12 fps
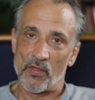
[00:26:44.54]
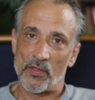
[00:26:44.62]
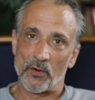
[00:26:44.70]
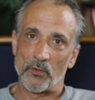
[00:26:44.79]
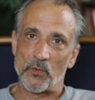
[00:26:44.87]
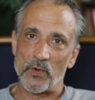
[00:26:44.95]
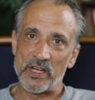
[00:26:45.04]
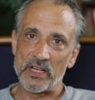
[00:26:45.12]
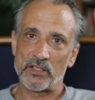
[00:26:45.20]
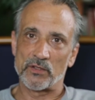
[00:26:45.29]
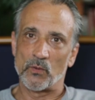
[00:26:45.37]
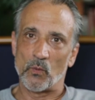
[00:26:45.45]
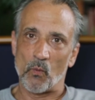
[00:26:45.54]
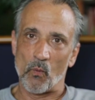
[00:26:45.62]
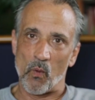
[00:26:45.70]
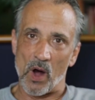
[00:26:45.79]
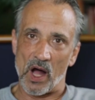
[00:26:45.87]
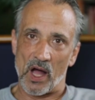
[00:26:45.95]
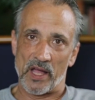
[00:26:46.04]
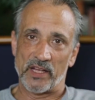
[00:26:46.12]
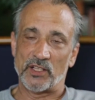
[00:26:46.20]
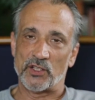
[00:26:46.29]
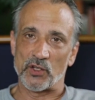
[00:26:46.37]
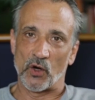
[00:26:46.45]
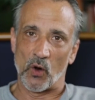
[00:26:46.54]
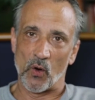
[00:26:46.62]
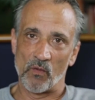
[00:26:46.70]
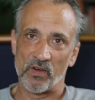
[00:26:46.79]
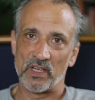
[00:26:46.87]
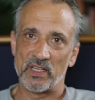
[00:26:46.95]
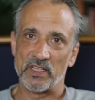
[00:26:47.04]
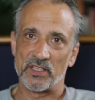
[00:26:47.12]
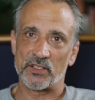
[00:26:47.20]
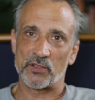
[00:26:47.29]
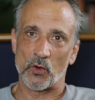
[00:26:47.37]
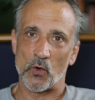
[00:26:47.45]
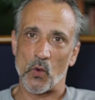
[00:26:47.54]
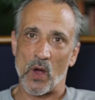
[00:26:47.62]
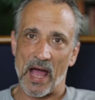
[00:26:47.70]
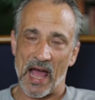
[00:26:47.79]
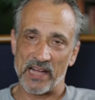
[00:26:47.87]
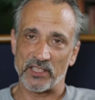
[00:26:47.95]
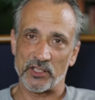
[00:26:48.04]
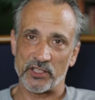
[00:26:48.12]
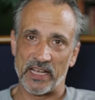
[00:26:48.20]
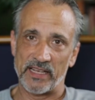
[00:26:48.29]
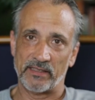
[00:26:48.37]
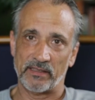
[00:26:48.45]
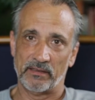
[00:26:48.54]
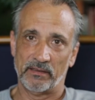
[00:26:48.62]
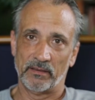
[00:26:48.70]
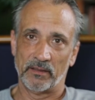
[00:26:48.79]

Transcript: The reason why Jehovah is so agitated